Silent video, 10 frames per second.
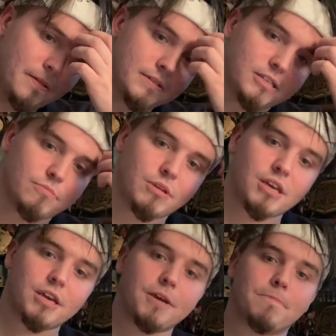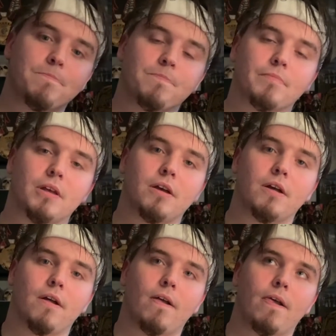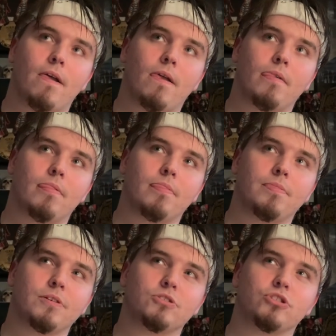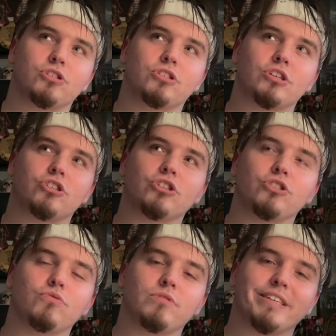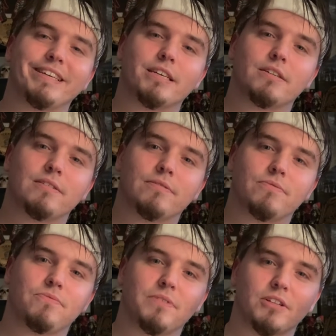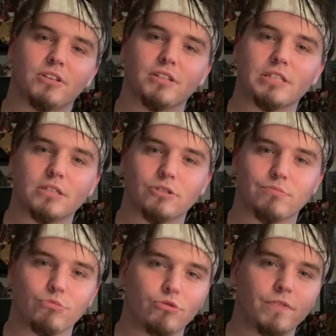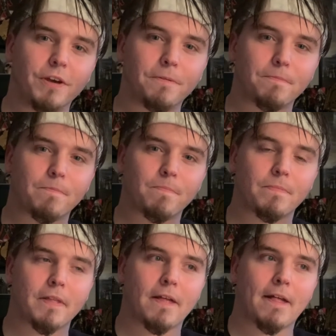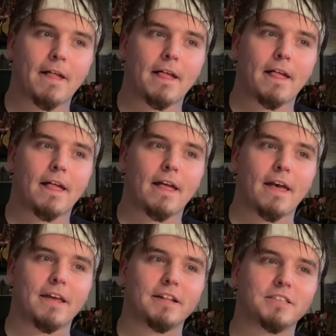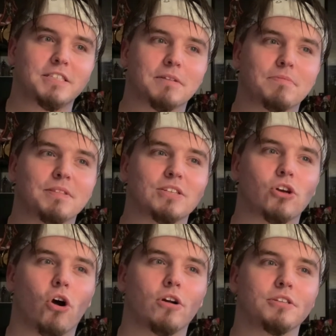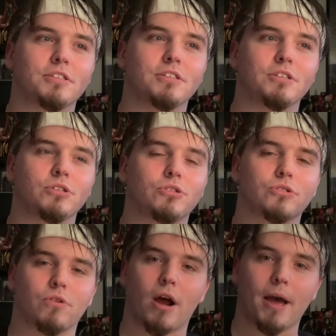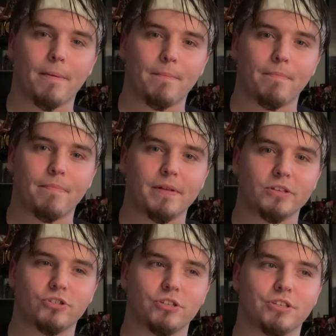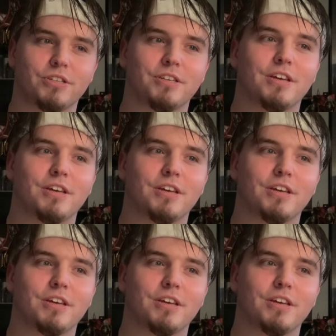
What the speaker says: to me, there's just such a unique feeling to this movie, and it's something that's hard to describe. It's just,